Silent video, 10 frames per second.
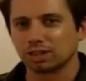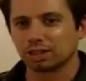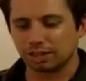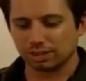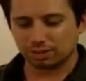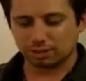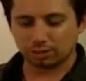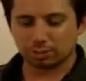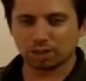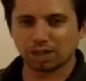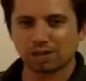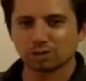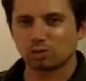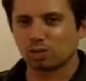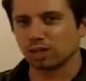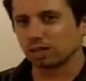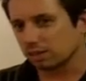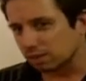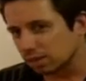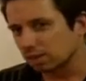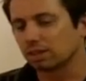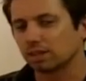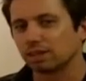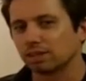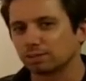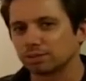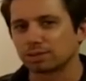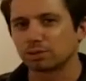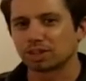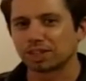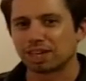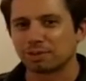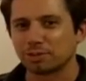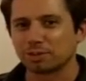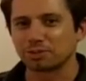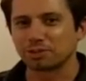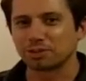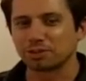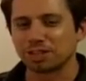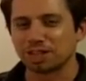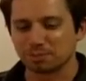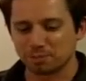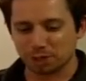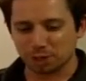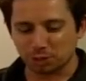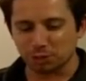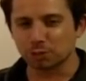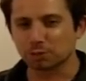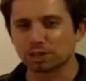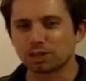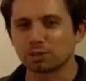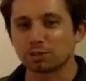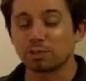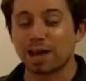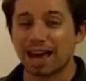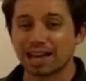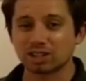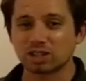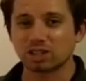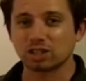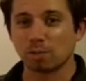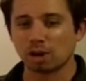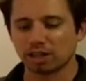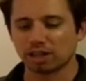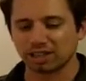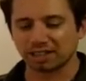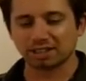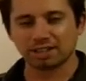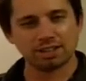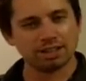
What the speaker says: And so Big House Wines is what they came up with for their name. Pretty cool packaging and marketing.